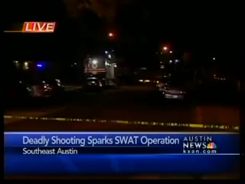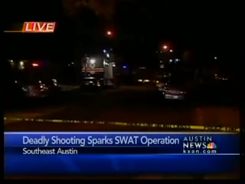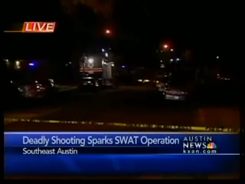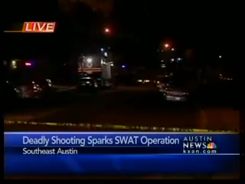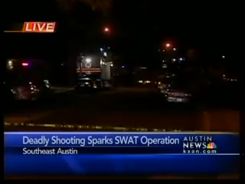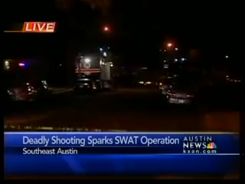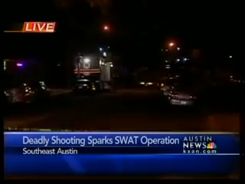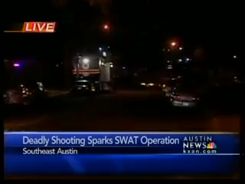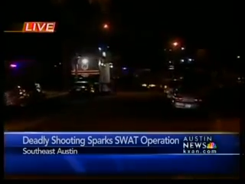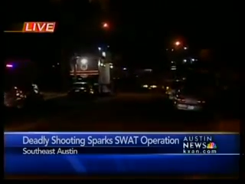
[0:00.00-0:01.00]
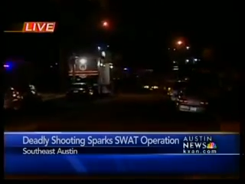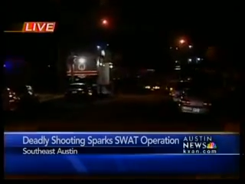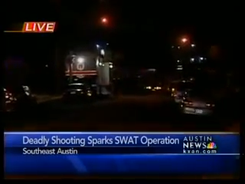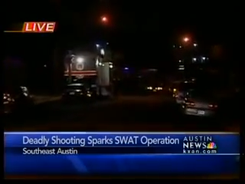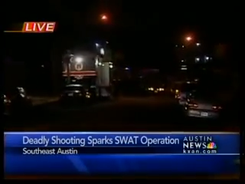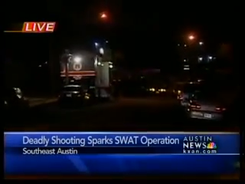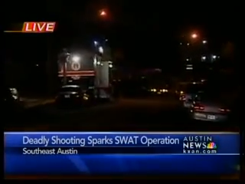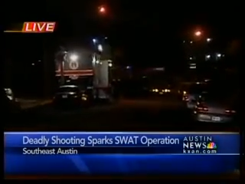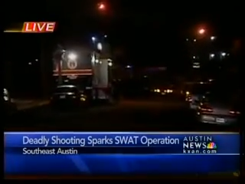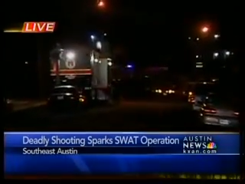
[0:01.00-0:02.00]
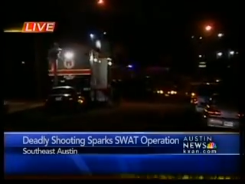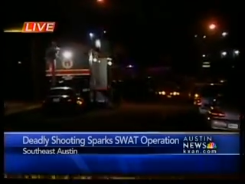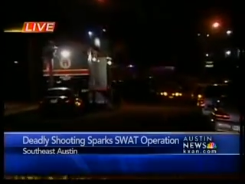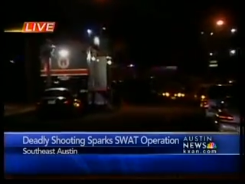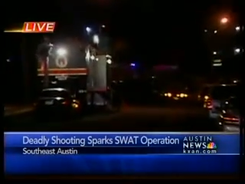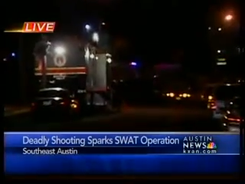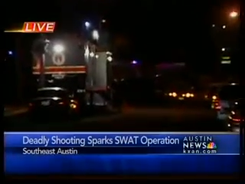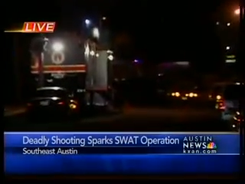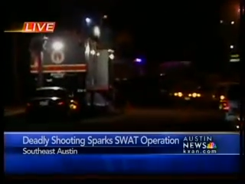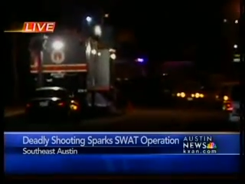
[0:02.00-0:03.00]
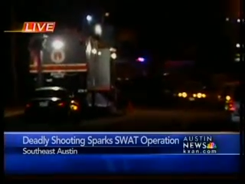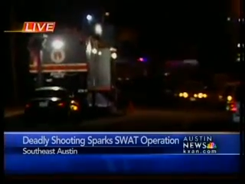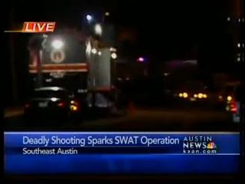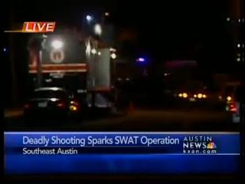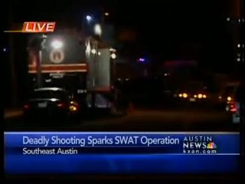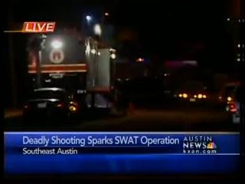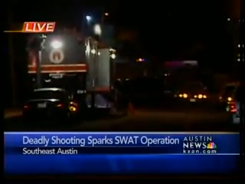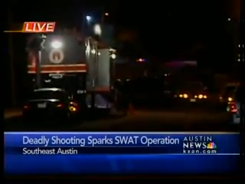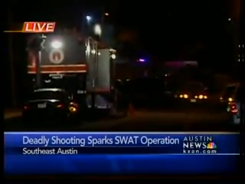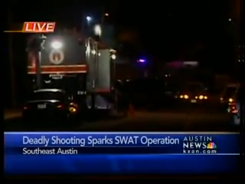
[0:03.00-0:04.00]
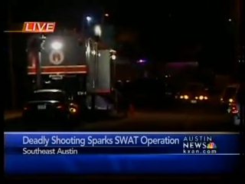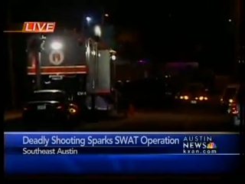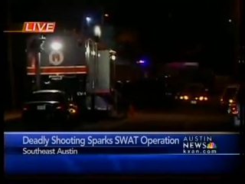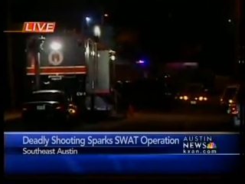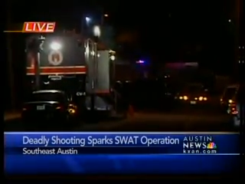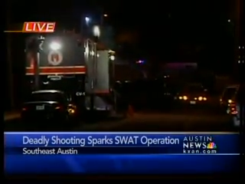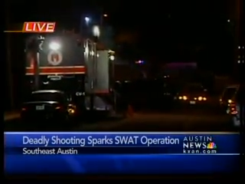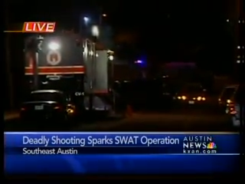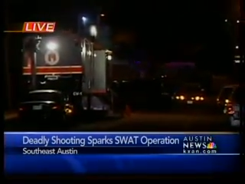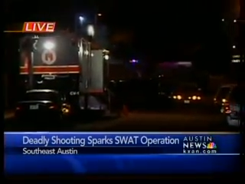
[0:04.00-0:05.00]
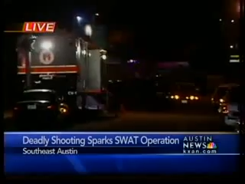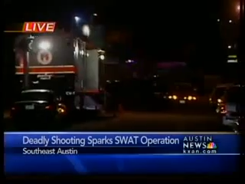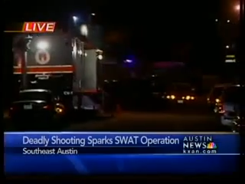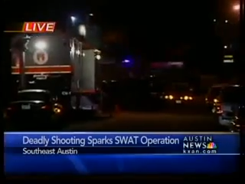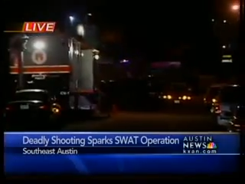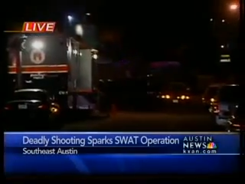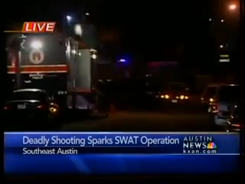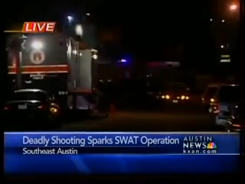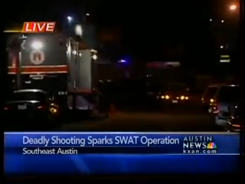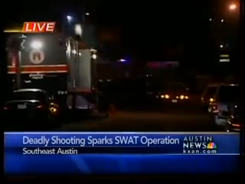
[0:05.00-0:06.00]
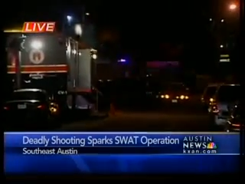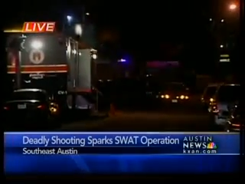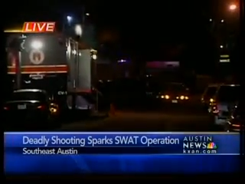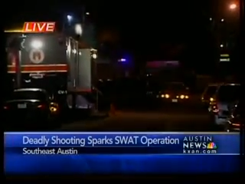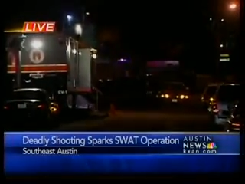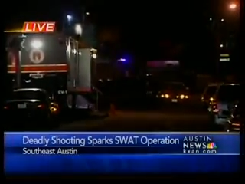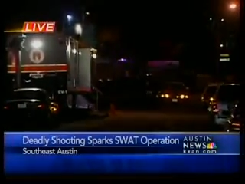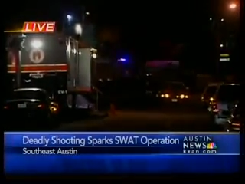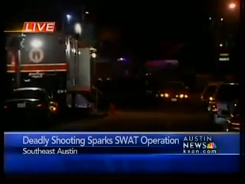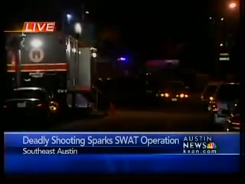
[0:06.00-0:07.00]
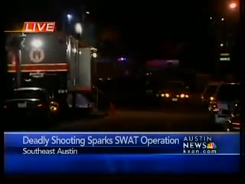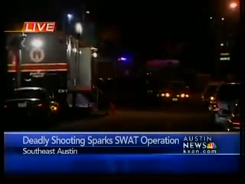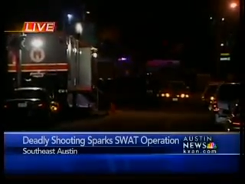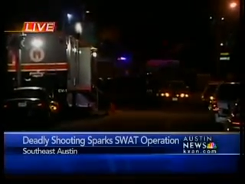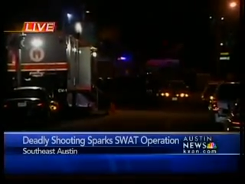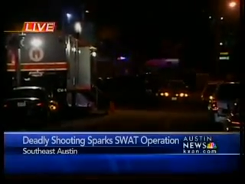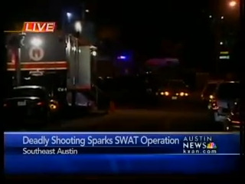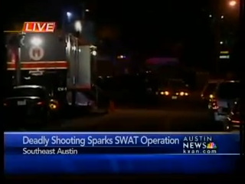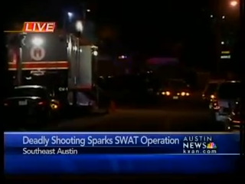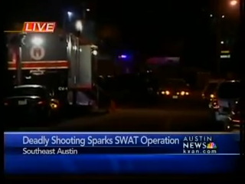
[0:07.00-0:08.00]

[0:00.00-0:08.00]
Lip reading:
(no speaker visible)